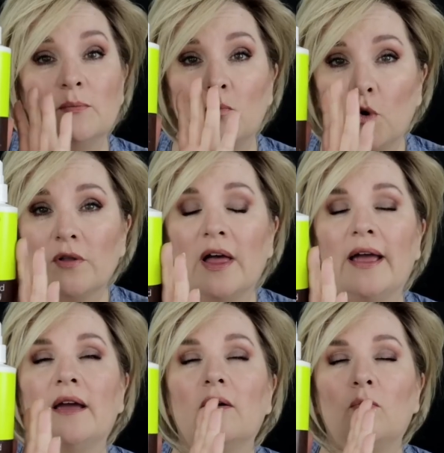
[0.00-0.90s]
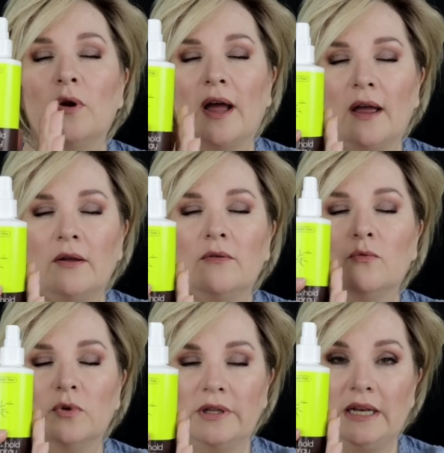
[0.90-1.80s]
more like what I
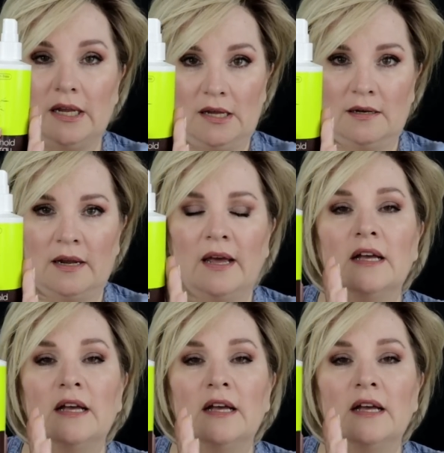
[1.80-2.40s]
really need.